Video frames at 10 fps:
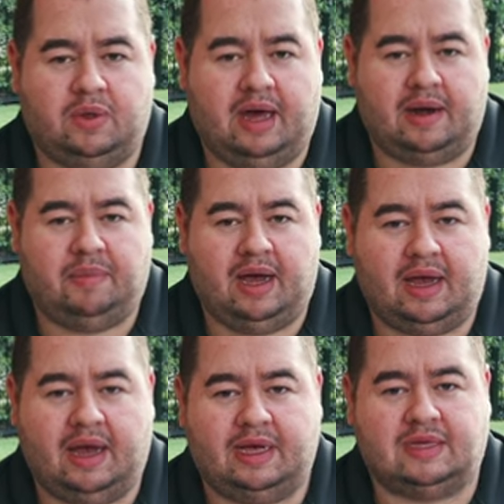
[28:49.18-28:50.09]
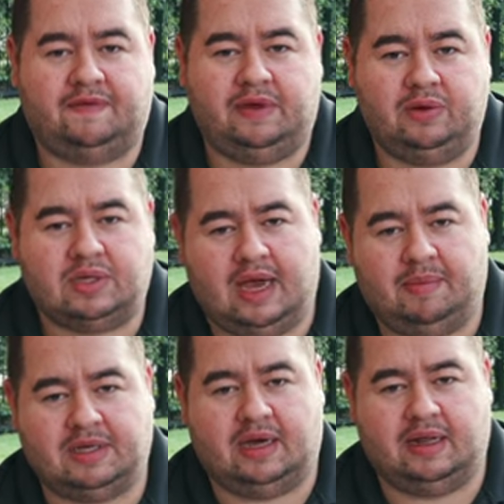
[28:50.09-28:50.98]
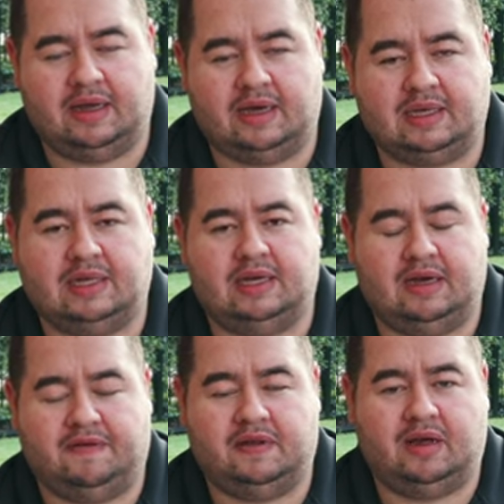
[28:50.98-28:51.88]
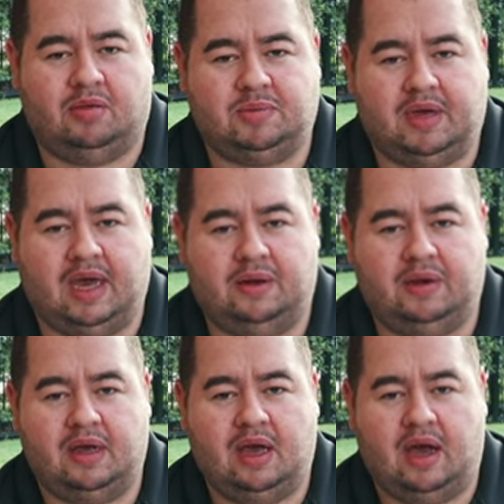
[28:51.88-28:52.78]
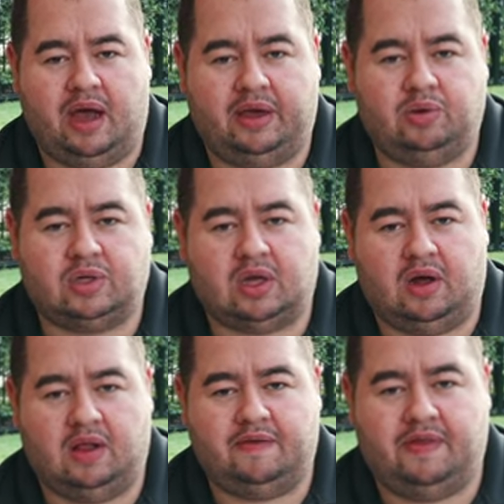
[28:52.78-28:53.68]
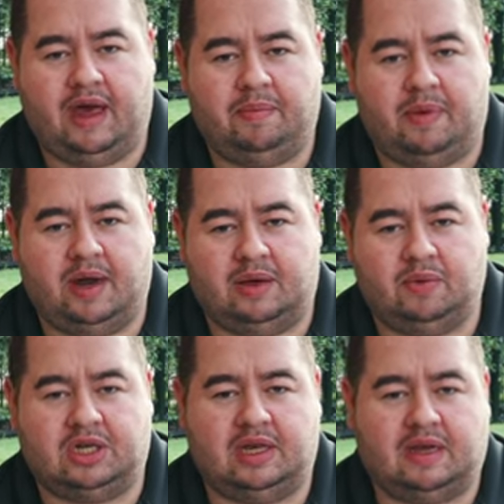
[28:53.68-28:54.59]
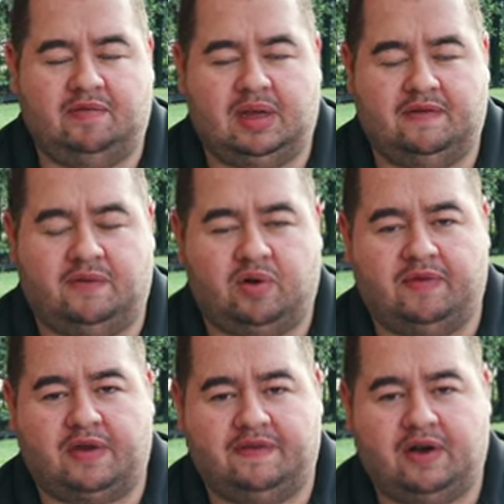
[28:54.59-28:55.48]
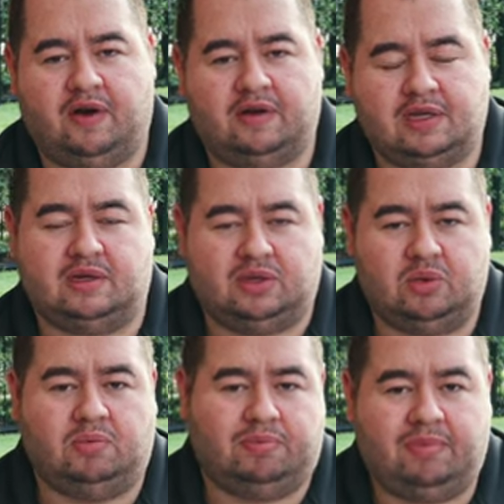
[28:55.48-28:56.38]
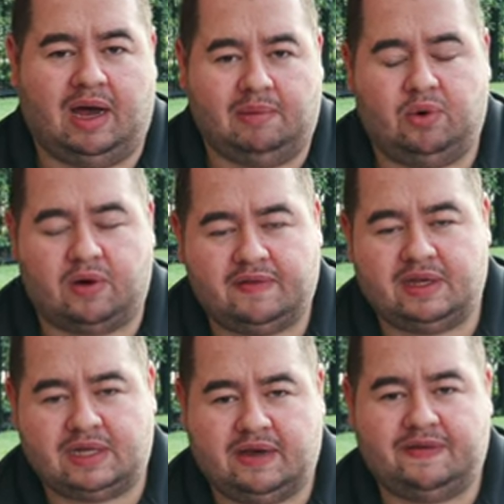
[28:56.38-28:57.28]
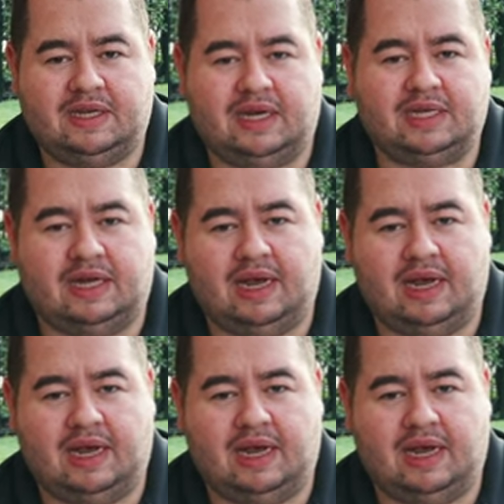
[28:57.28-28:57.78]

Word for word: With that in mind, guys, if you use the Amazon links, it definitely helps me out. I use all of that money, which they give me in the form of gift cards, to buy more of the stuff to test on